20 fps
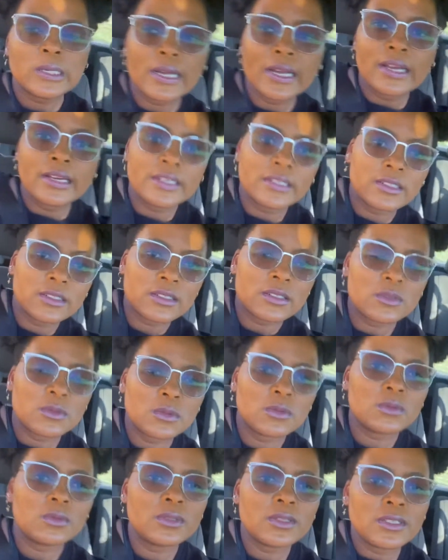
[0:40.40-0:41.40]
and
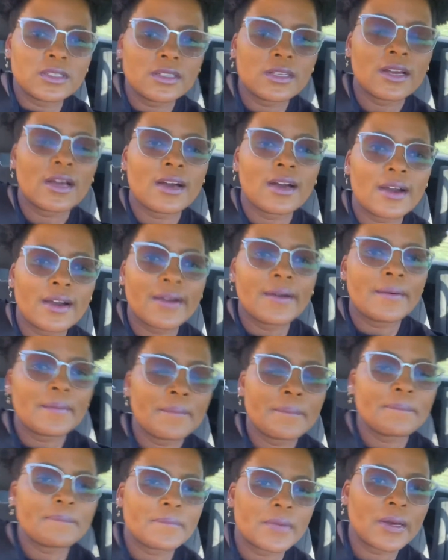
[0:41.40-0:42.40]
we are,
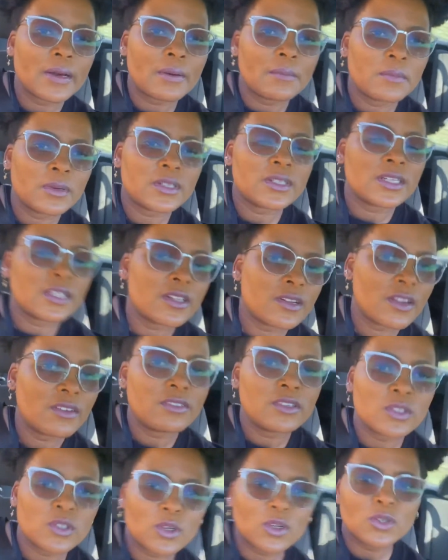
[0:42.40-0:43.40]
I'm on a
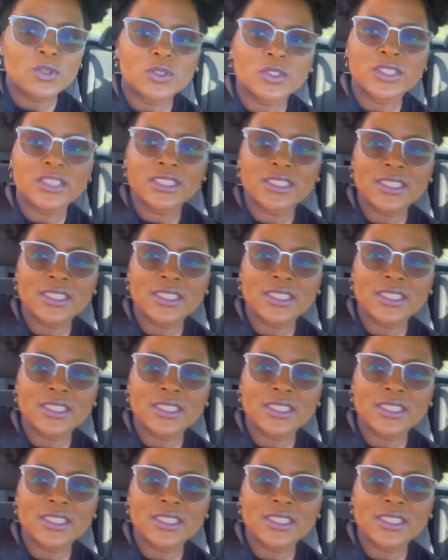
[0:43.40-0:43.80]
gravel road.